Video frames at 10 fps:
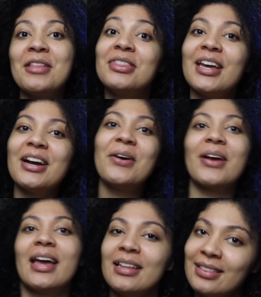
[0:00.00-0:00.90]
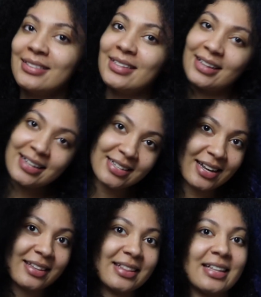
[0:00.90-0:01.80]
their, okay, so that's
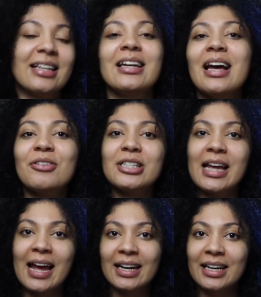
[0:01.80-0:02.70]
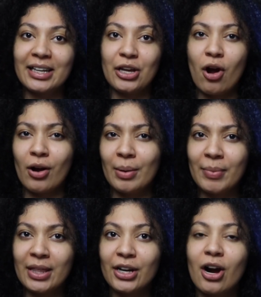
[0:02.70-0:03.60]
another thing. They're not technically
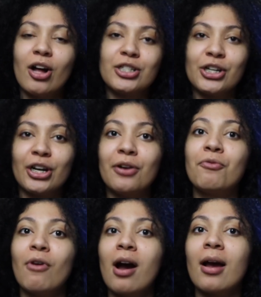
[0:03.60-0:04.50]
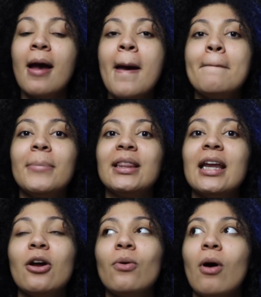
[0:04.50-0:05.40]
R&B, they're alternative rock, but they
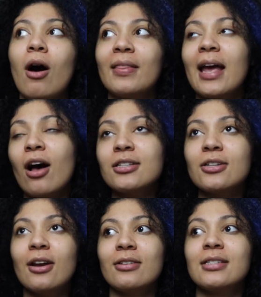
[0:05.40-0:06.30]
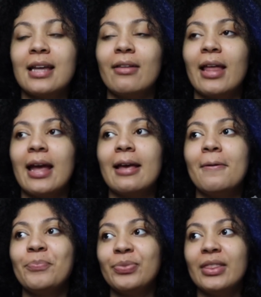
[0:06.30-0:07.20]
don't, they also don't sound like
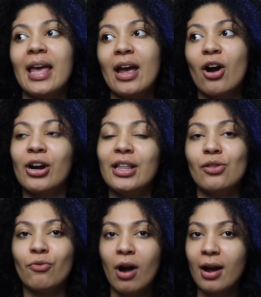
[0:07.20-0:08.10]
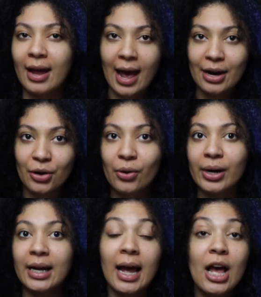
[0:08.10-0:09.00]
they are in the rock
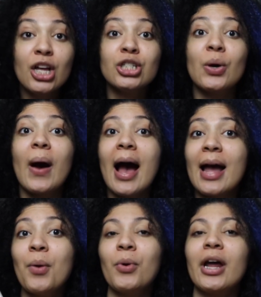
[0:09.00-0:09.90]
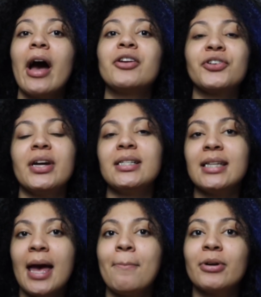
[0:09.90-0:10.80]
category. So I
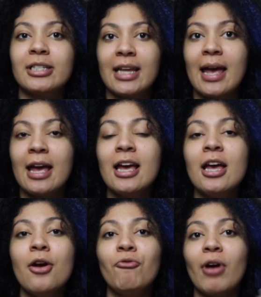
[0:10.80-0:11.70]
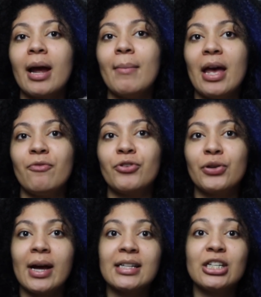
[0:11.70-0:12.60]
110% recommend for you
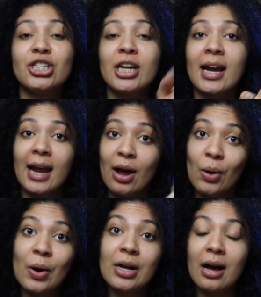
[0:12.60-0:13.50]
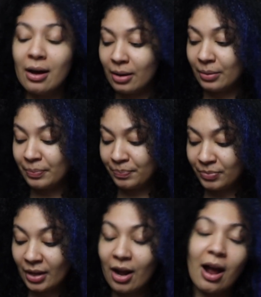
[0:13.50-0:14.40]
guys to check out um,
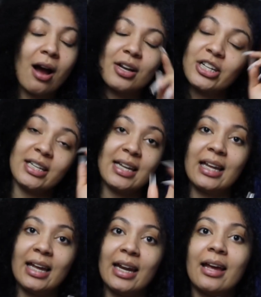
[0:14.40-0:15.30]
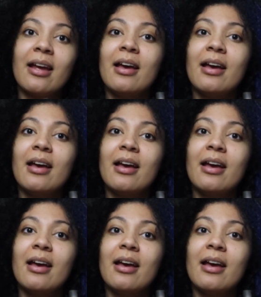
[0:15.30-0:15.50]
Chase Atlantic,